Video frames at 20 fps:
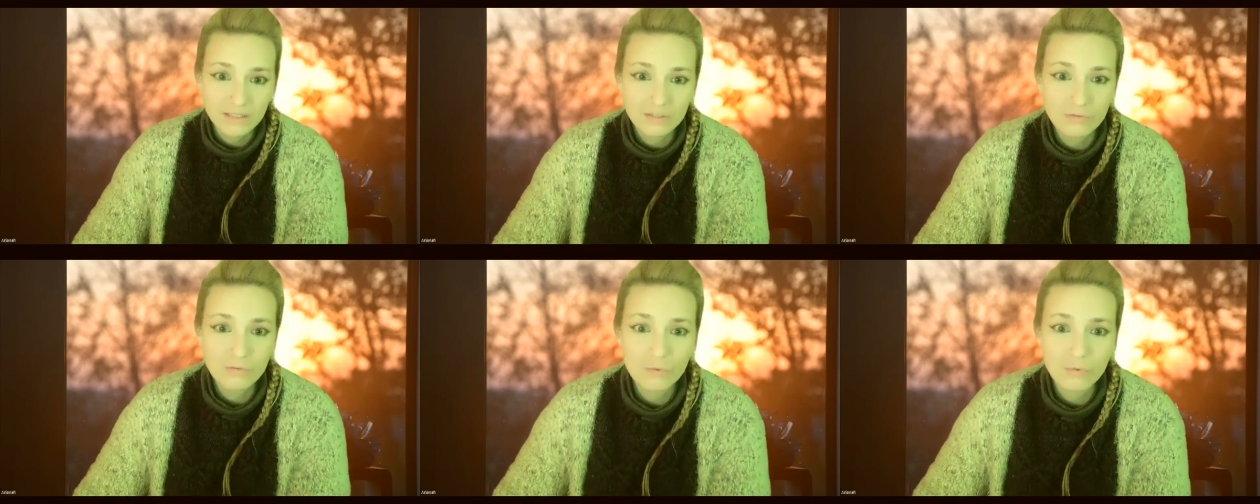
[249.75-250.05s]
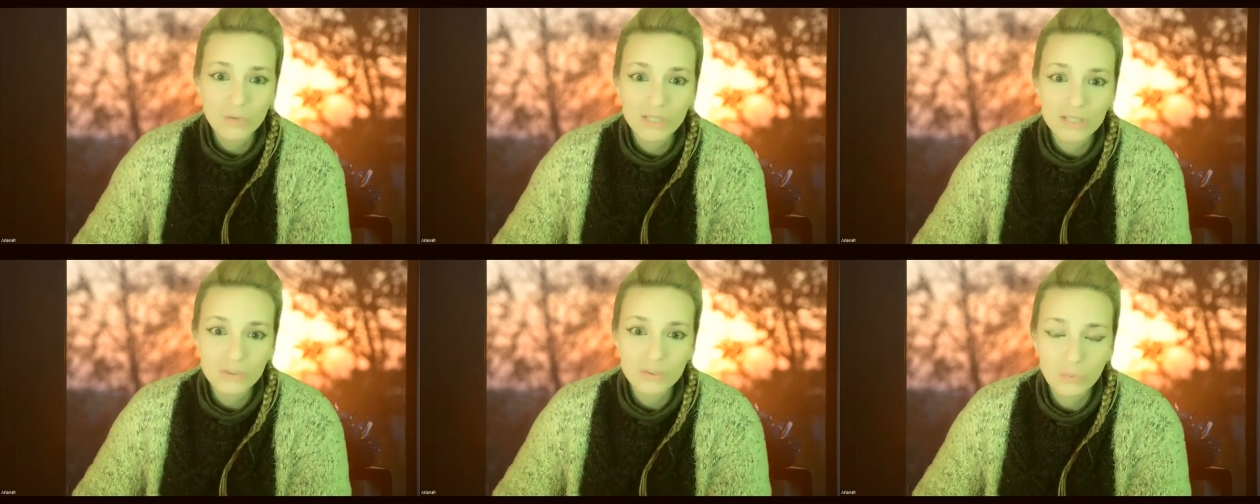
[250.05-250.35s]

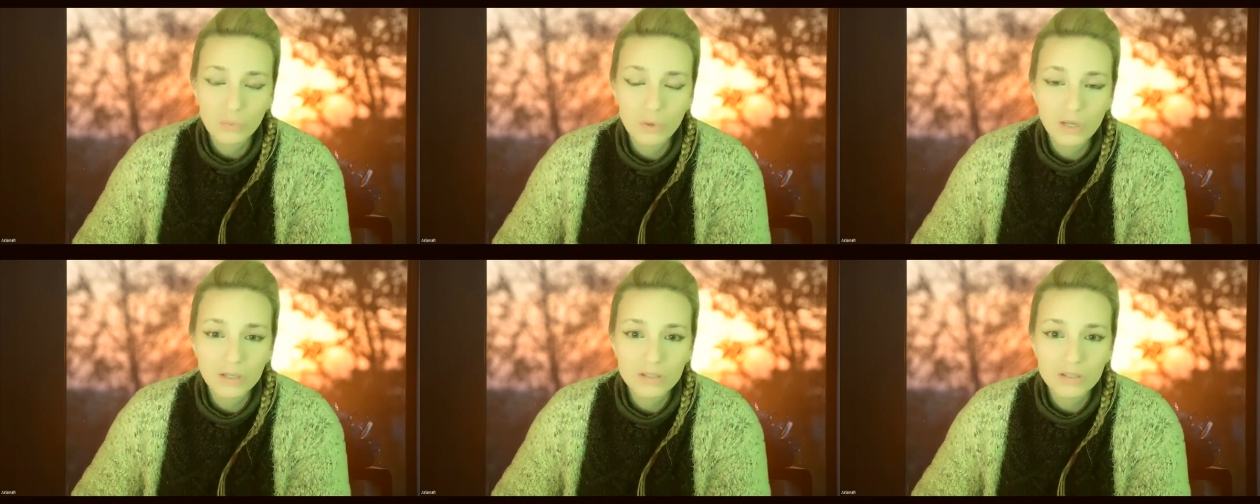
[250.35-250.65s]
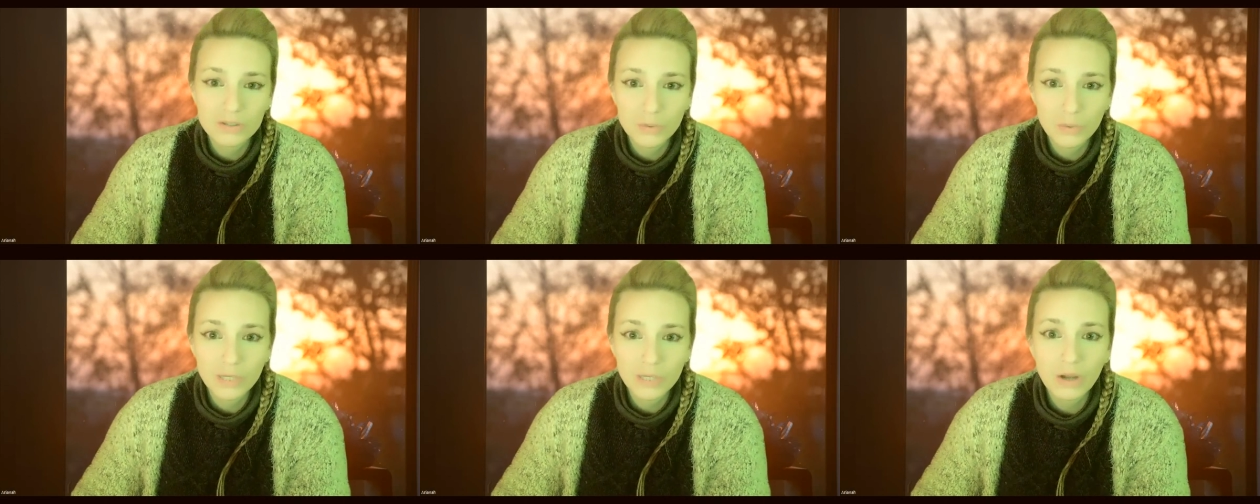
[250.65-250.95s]
influences
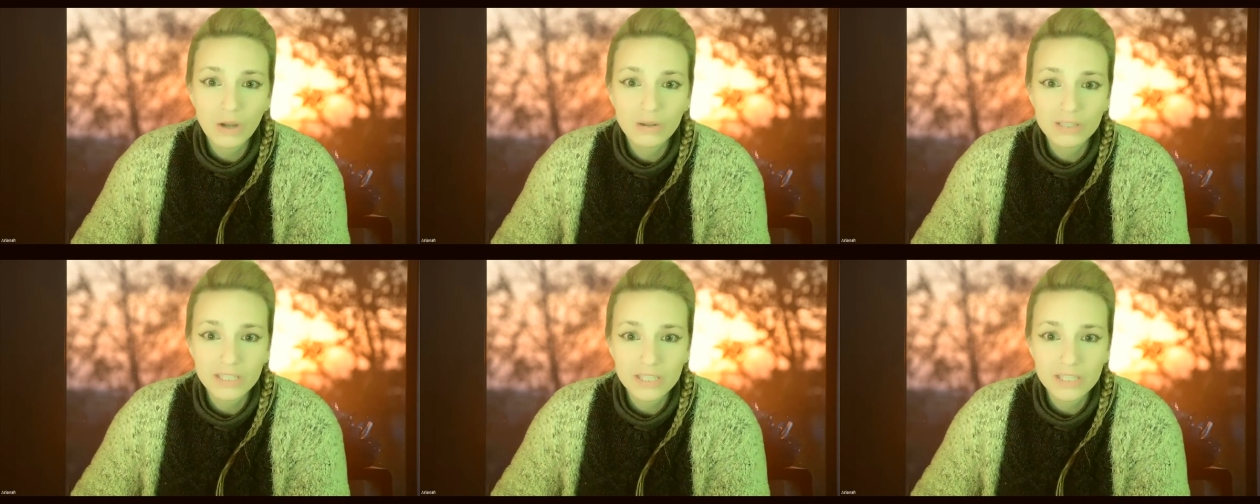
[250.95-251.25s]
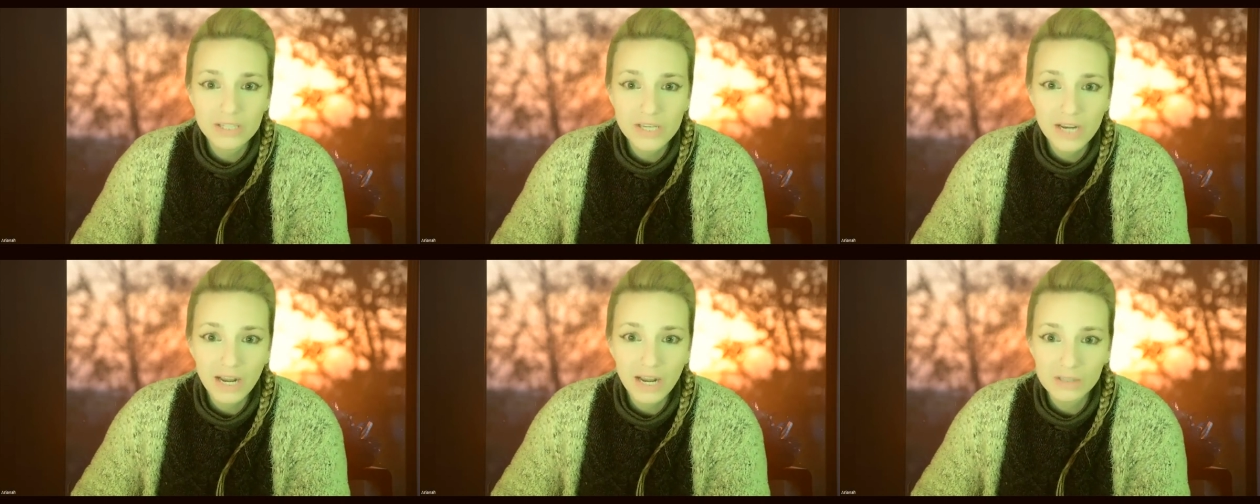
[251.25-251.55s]
what's going on
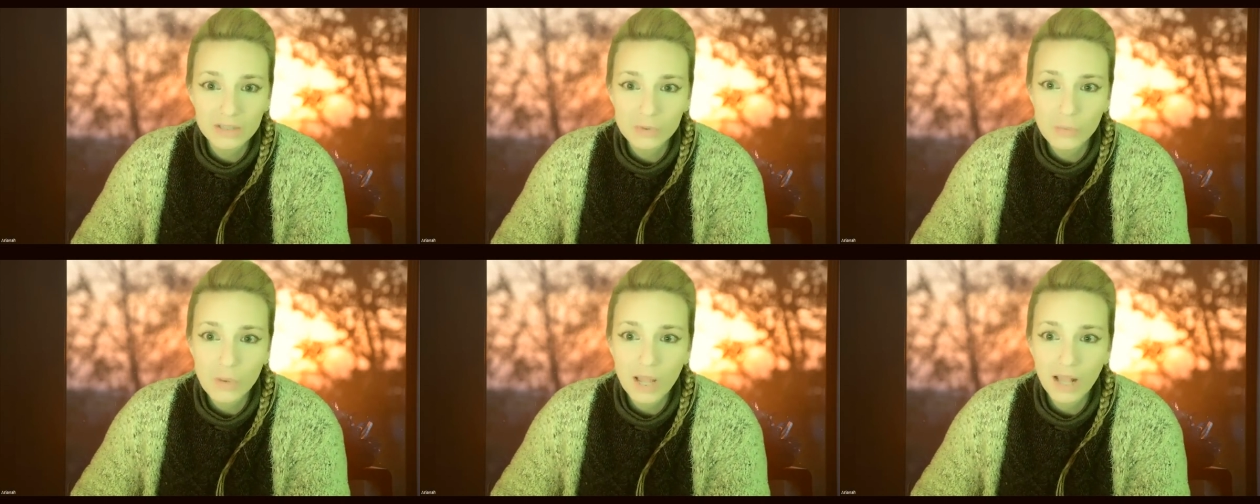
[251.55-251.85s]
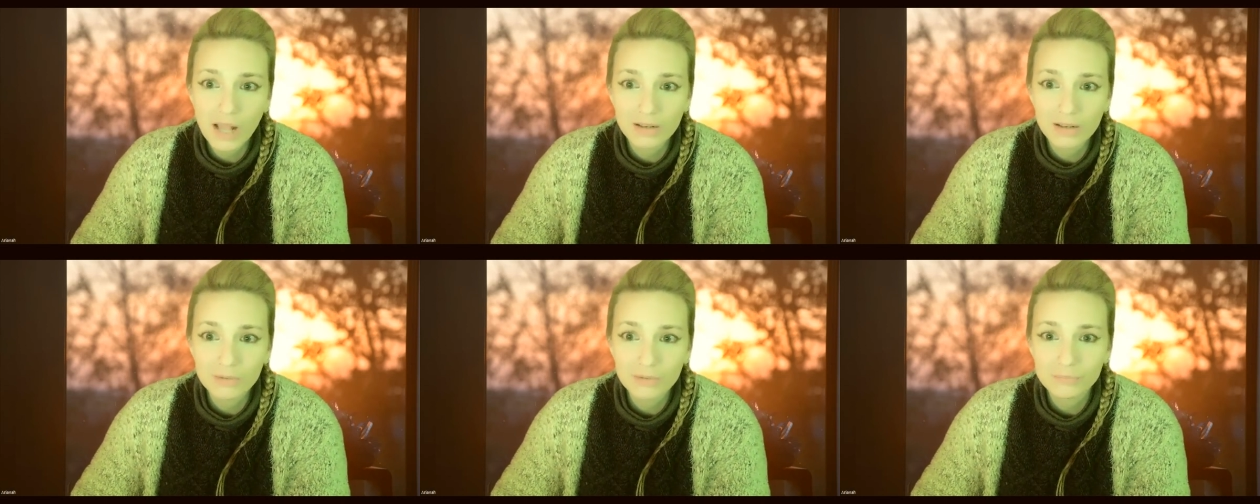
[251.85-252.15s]
here as
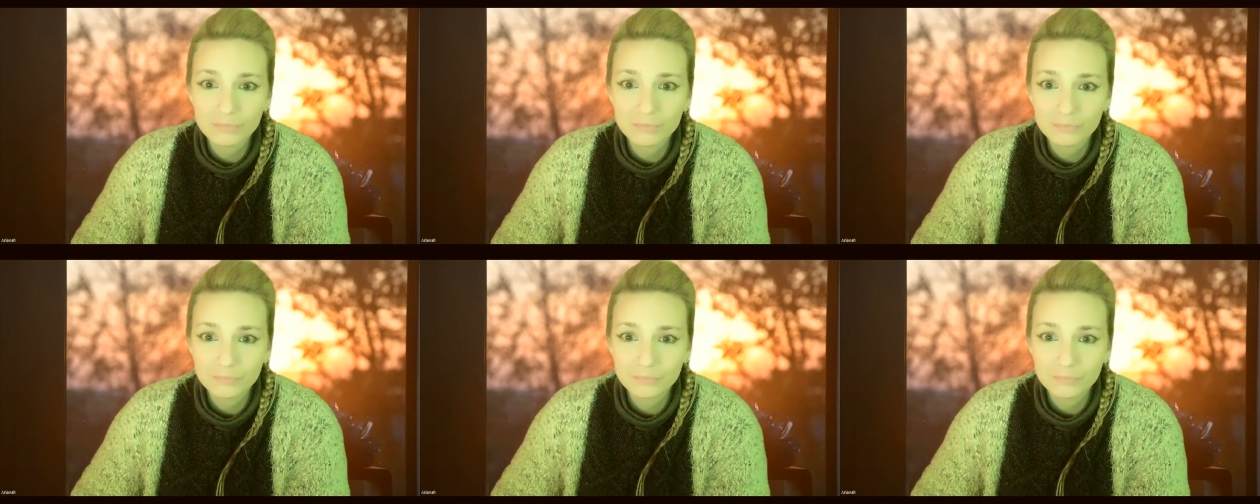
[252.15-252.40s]
well.